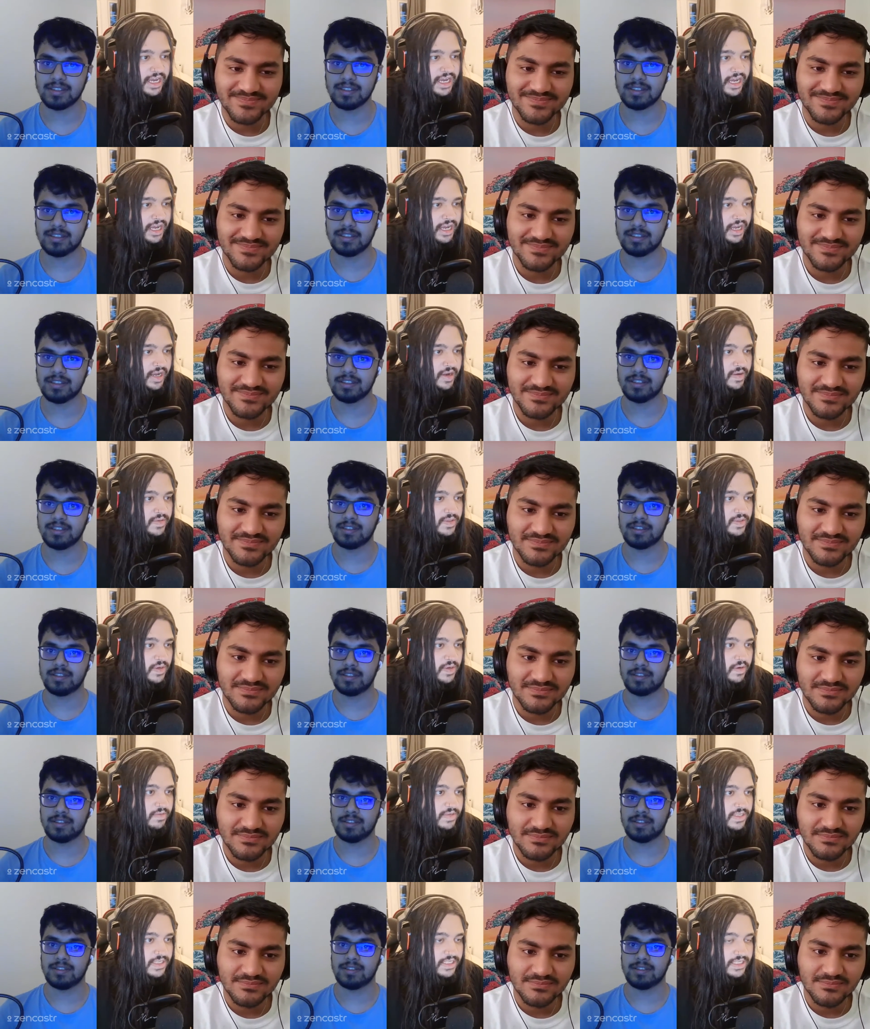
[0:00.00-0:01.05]
Speaker 1: Um,
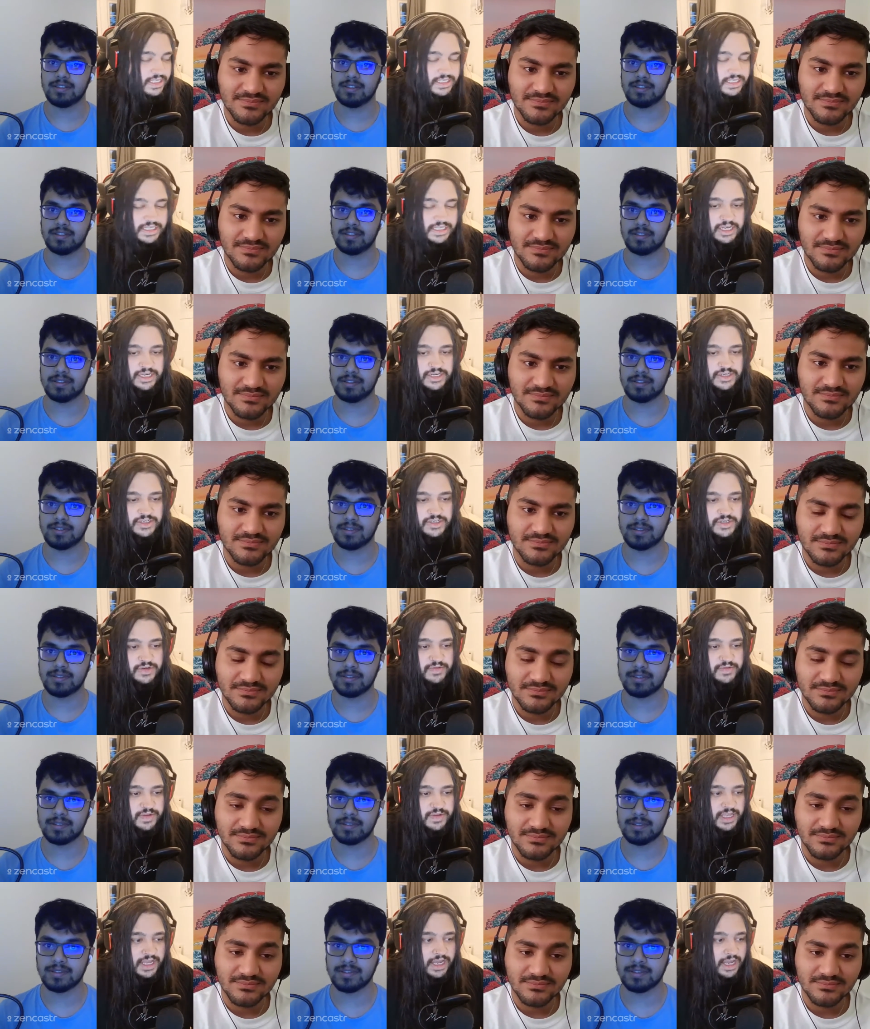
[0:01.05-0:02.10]
so obviously, stay
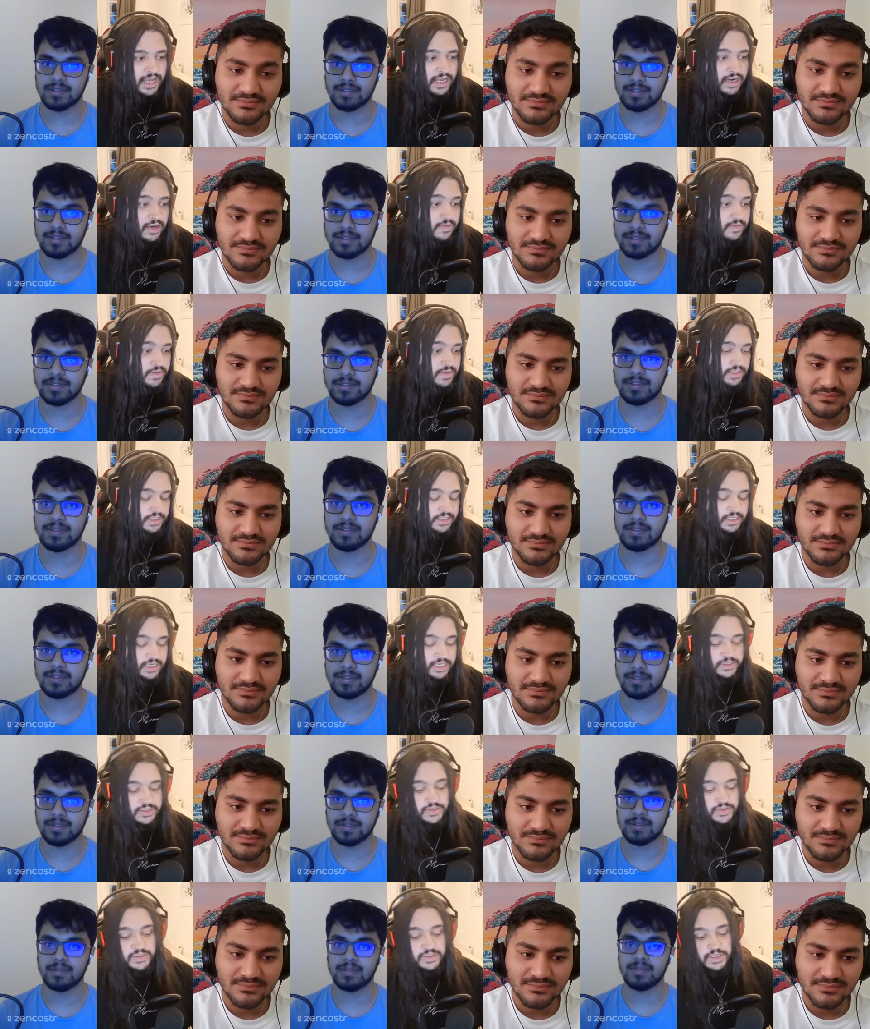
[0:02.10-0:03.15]
tuned for that. And obviously, stay
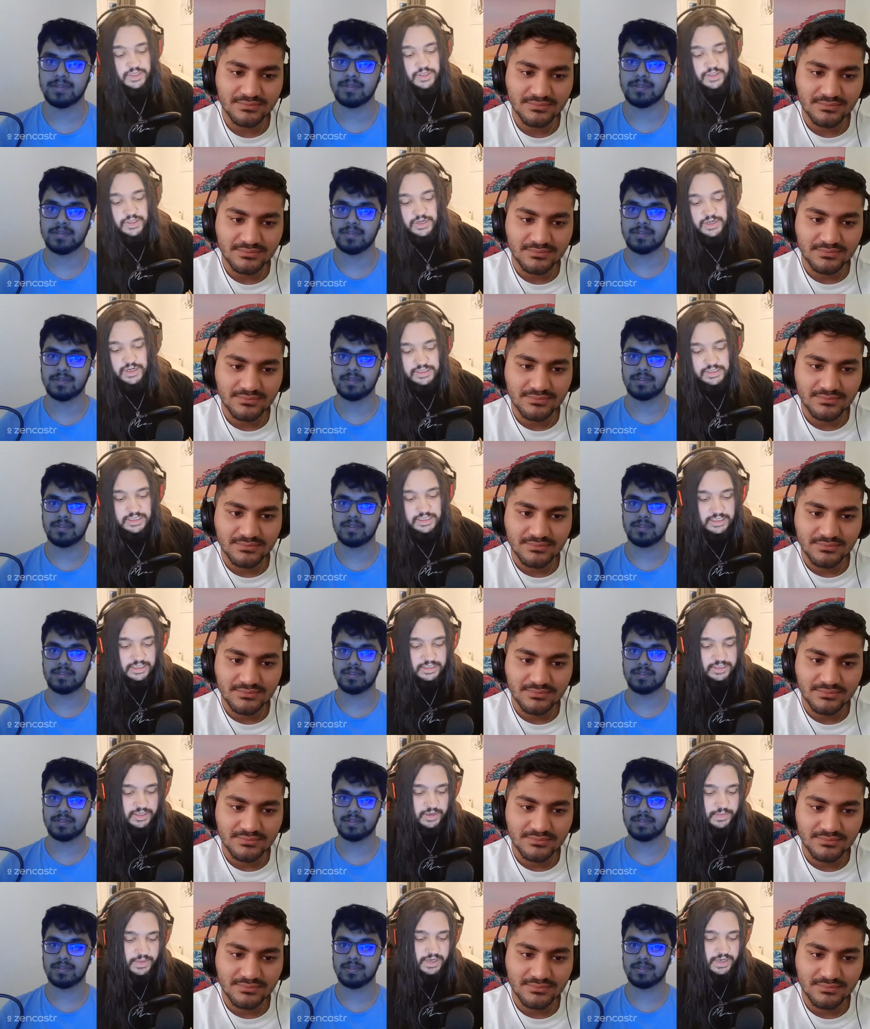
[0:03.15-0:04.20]
tuned to the other content
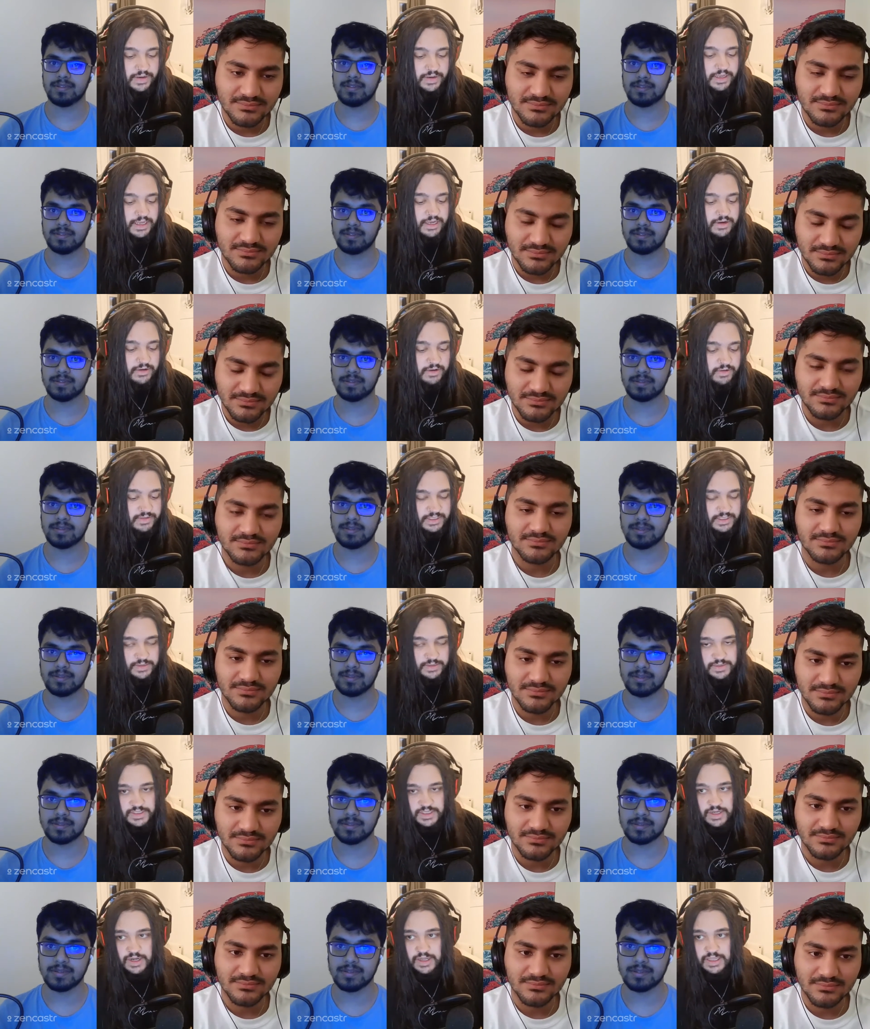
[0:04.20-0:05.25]
that's coming out here. Obviously,
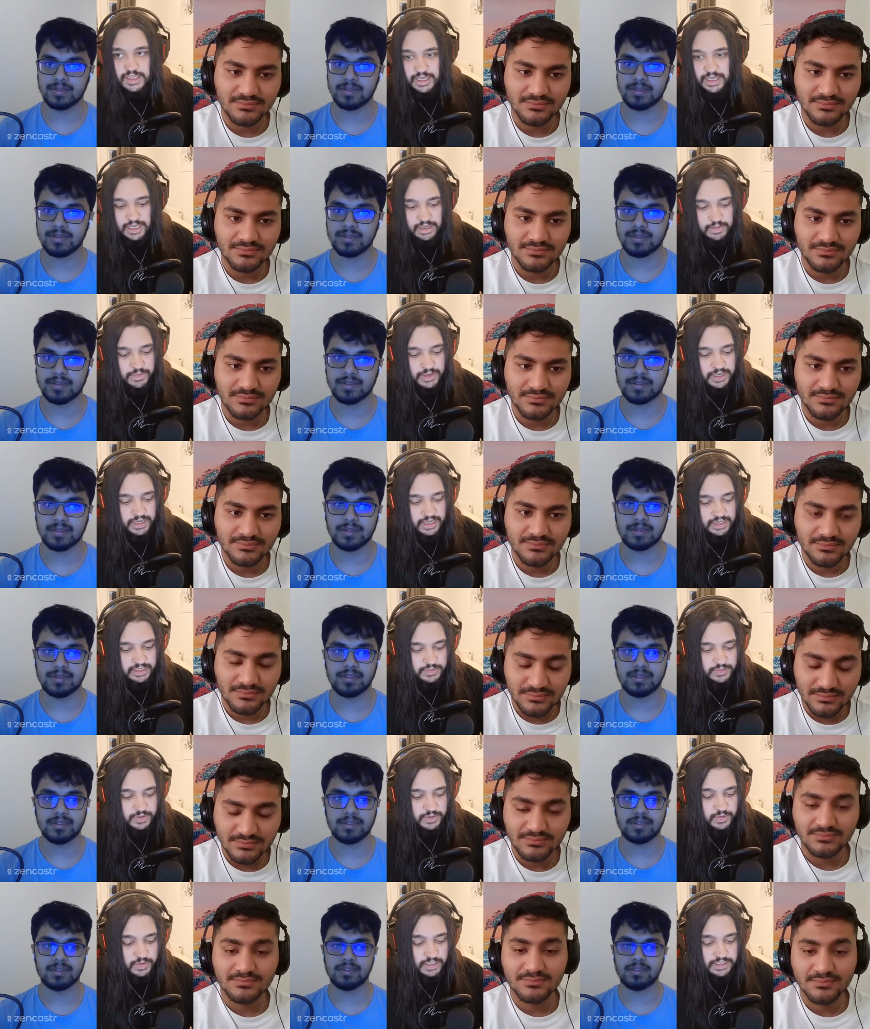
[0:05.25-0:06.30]
we started the kickback.
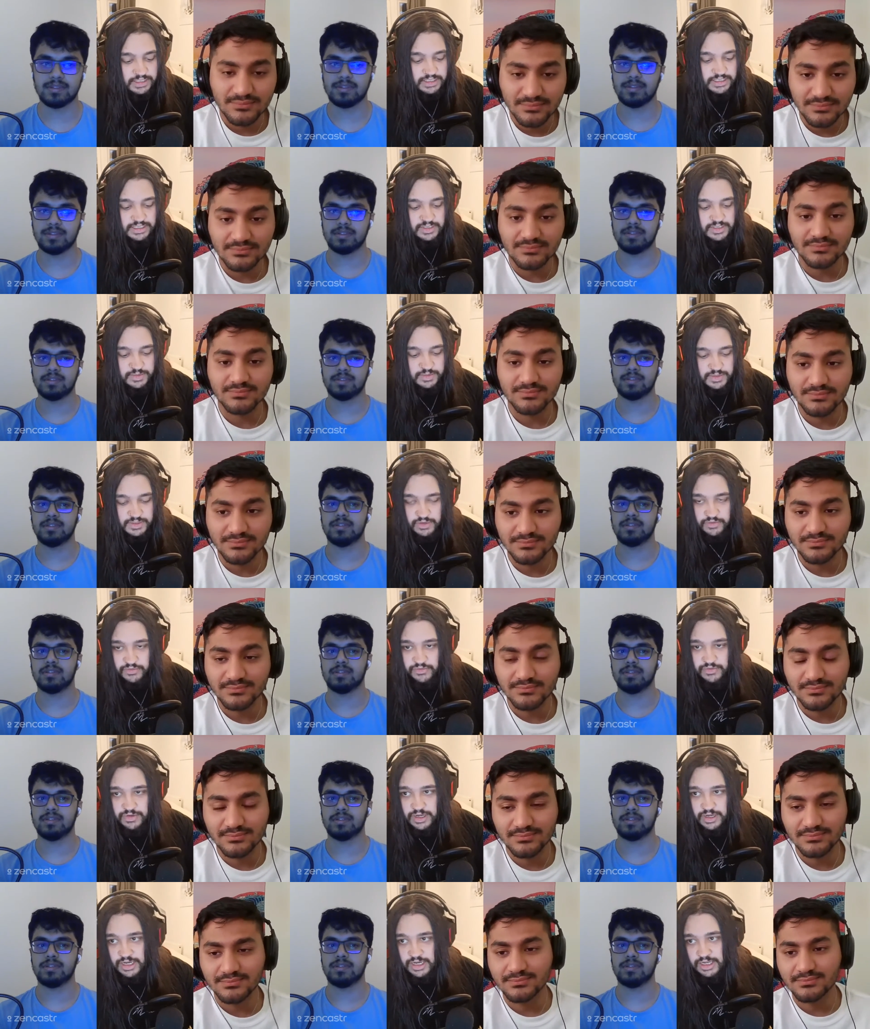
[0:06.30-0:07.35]
It's been quite successful so
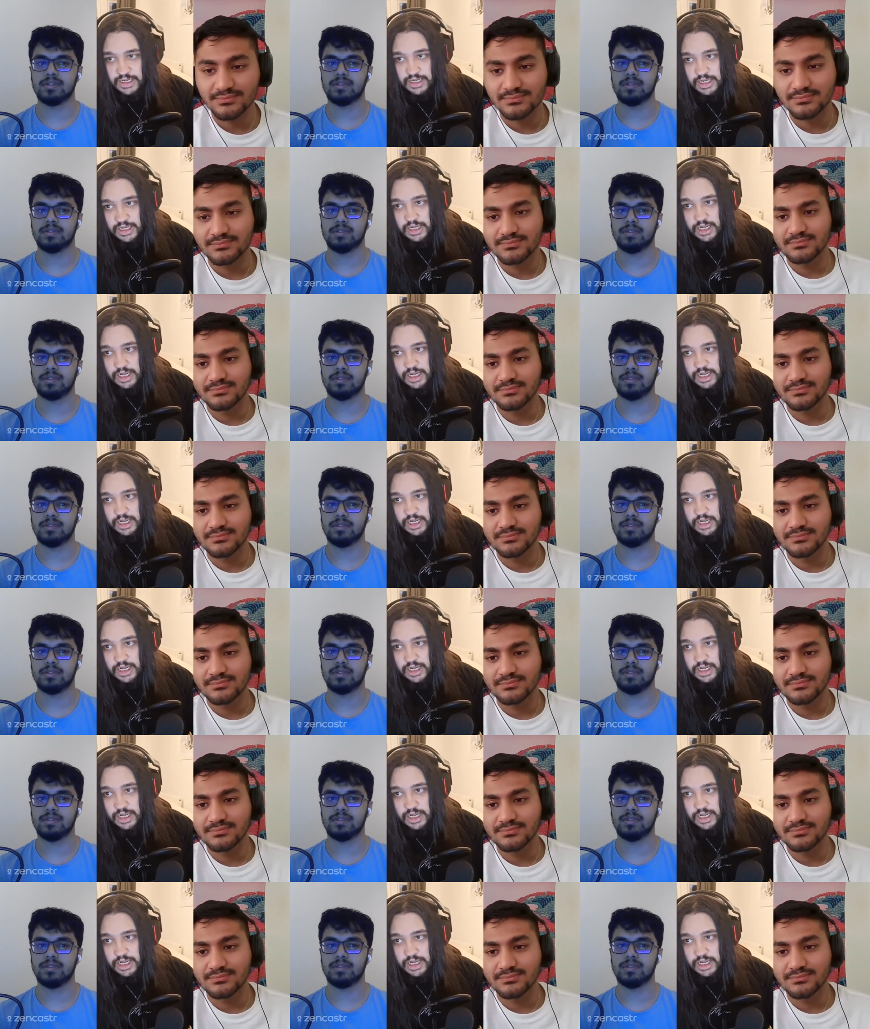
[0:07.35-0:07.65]
far.